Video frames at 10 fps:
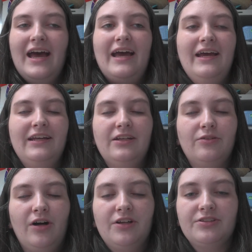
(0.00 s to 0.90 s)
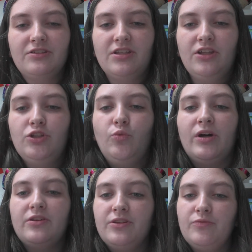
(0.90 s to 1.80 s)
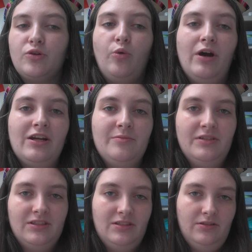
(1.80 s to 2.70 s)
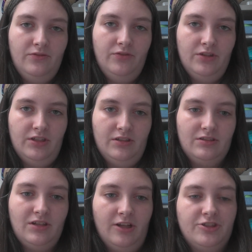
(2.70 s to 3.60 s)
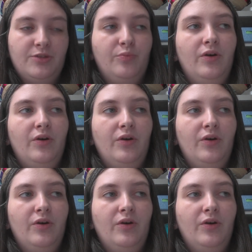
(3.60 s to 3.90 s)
And it'll also tell you what are the requirements for the scholarship,